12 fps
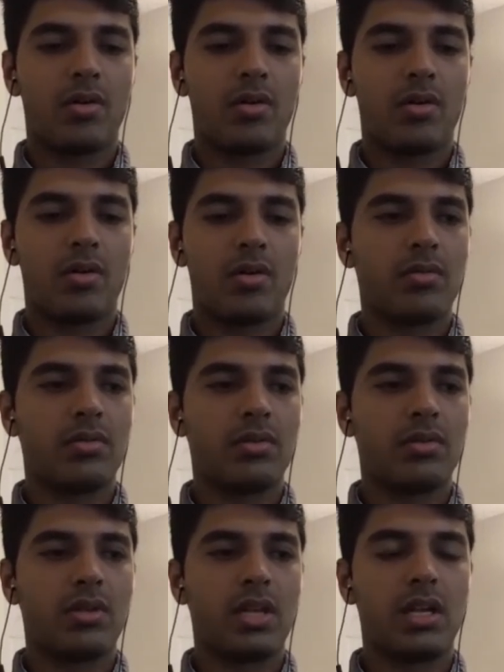
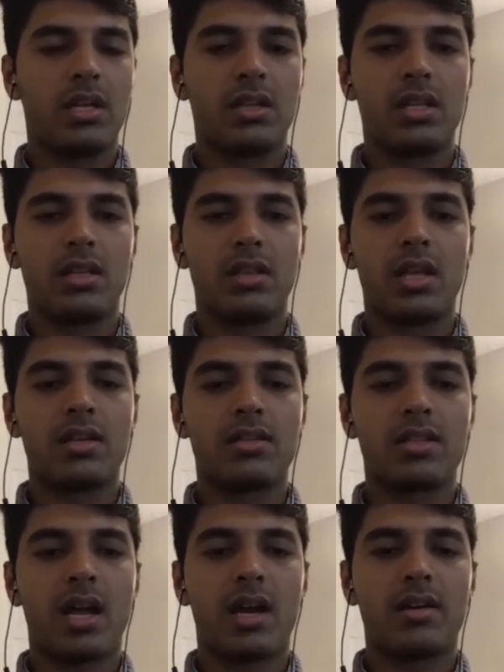the
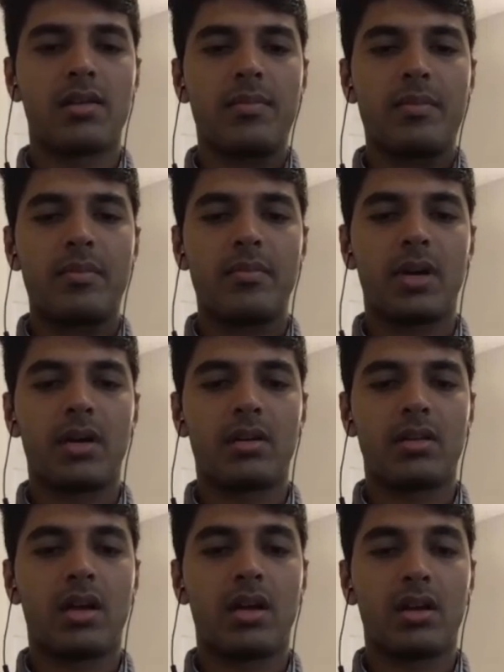things that
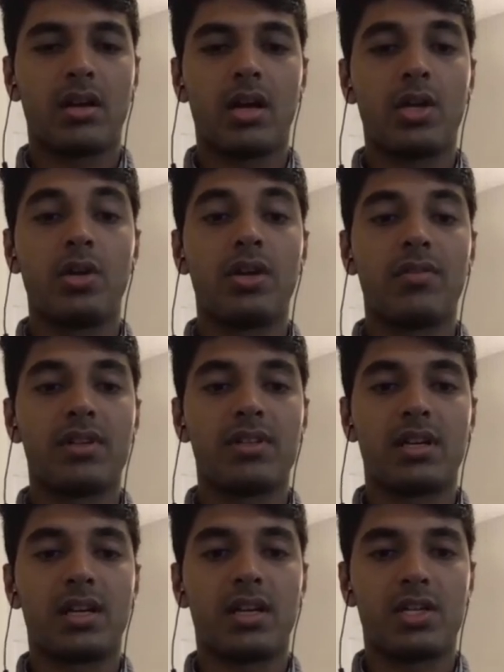a
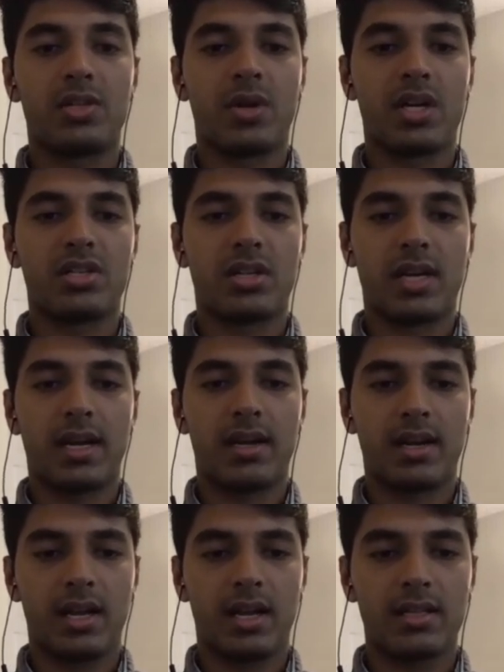university education
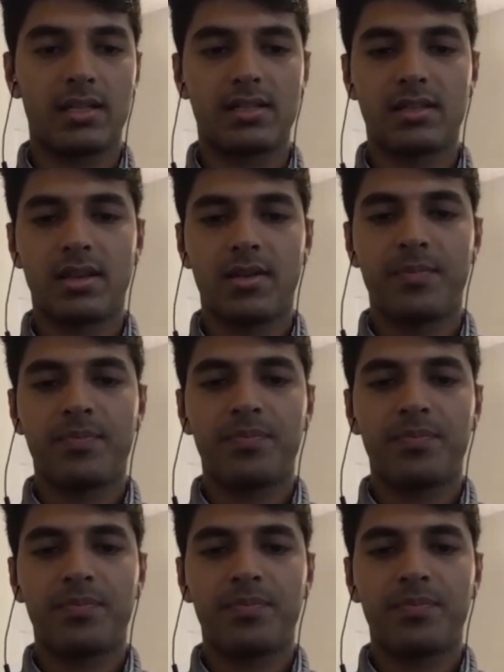entails.